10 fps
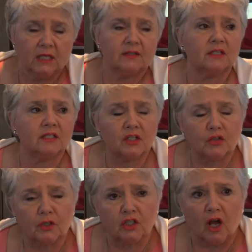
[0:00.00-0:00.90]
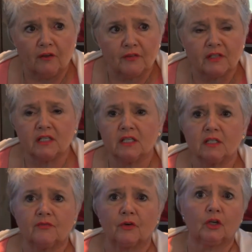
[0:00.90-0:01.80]
The district
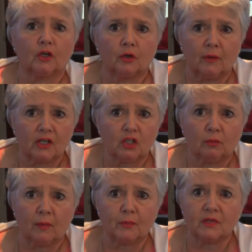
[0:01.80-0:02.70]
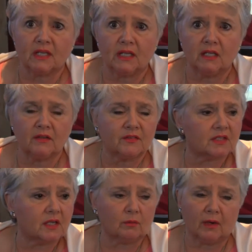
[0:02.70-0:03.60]
offices for your congressional representatives,
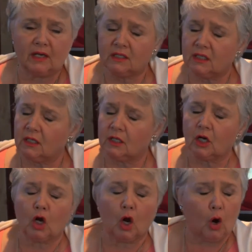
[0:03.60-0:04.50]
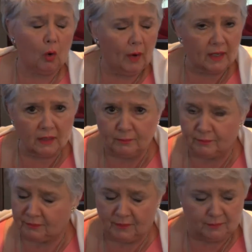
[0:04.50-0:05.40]
they're right there. Go and
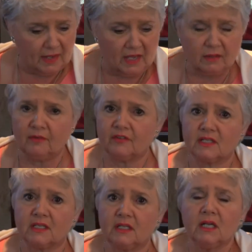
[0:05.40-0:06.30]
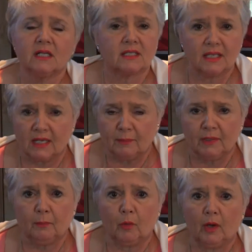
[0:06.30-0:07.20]
pay them a visit, set up
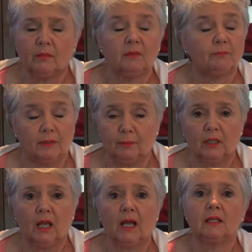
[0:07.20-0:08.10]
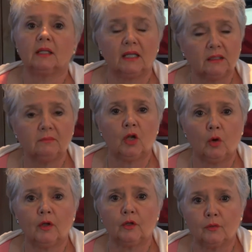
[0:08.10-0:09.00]
an appointment, be polite, let them know
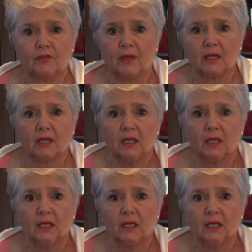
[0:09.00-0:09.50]
what you think.